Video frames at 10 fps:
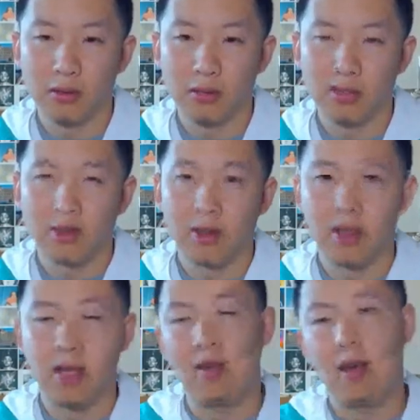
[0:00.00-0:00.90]
Yeah, so,
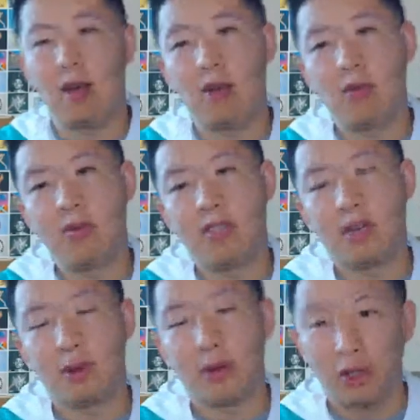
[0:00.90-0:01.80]
like, now we've set
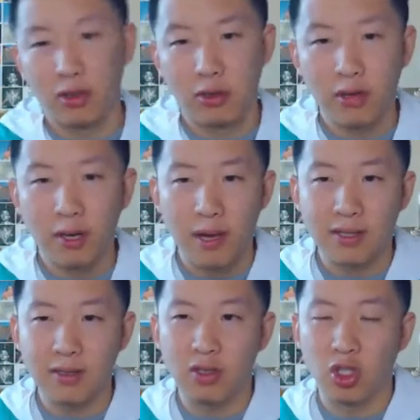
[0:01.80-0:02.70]
up Electric Terrain.
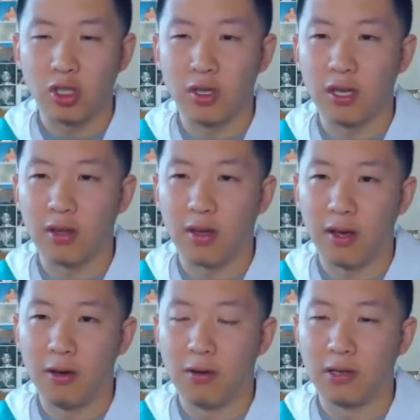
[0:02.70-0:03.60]
Max Lightning should get the
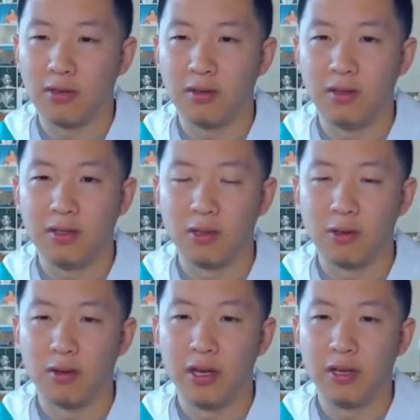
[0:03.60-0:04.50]
KO onto the
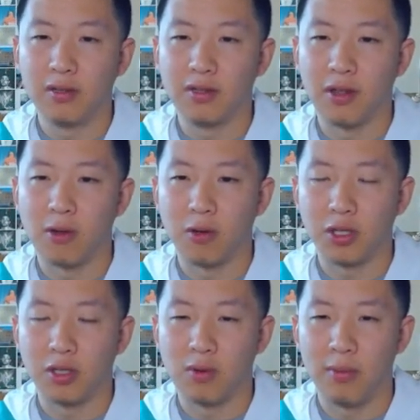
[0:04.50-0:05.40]
Solgaleo. So then the
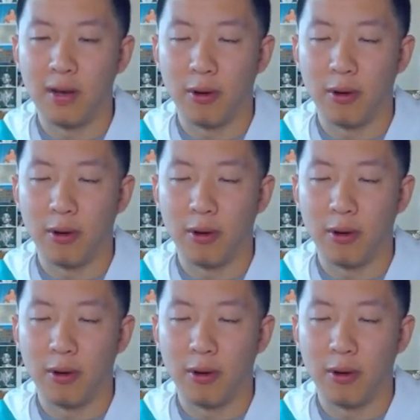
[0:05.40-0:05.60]
question is what my